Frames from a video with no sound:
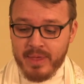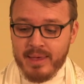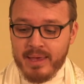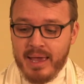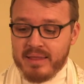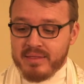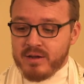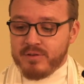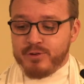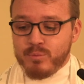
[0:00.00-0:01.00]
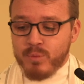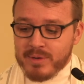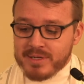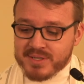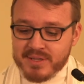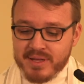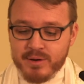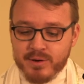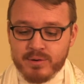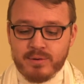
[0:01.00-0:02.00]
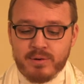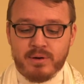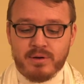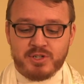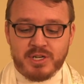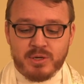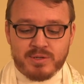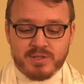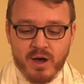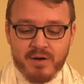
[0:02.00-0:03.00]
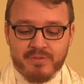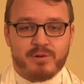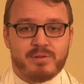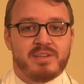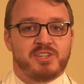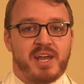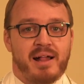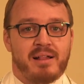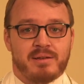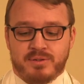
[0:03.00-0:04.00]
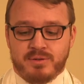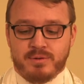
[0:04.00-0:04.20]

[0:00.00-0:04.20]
and then a few moments later, she was offered the chalice.